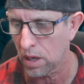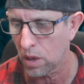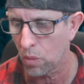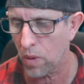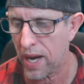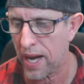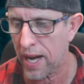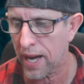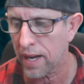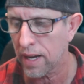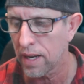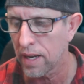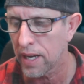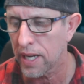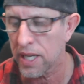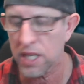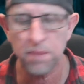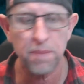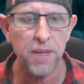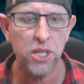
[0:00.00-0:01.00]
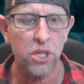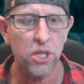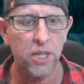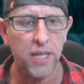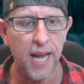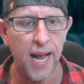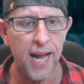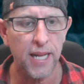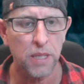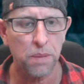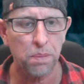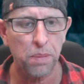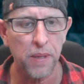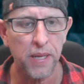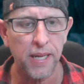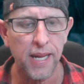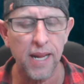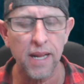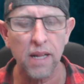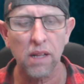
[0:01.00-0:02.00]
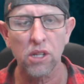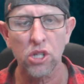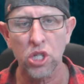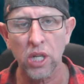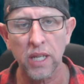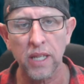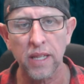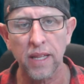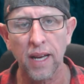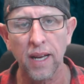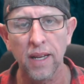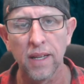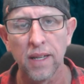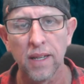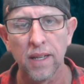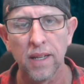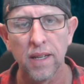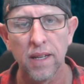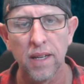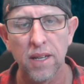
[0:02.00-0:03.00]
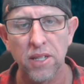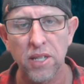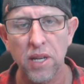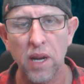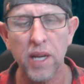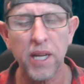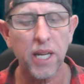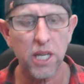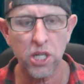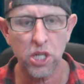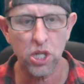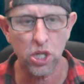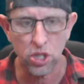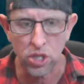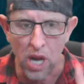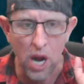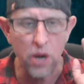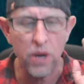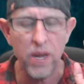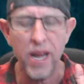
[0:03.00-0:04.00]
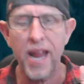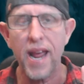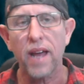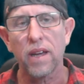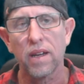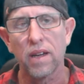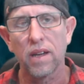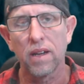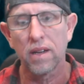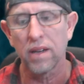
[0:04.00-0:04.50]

where his missus can't speak English either, so he can just zone out.